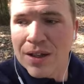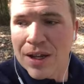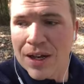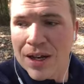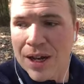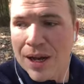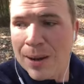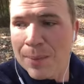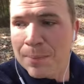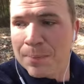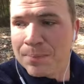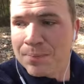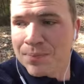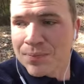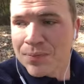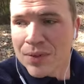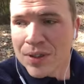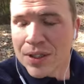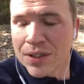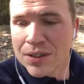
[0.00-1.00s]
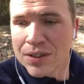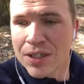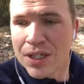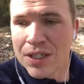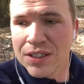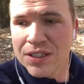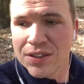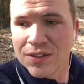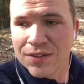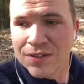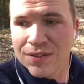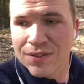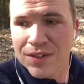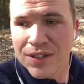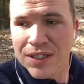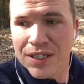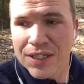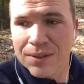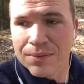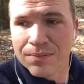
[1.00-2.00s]
Tons
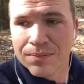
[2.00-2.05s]
of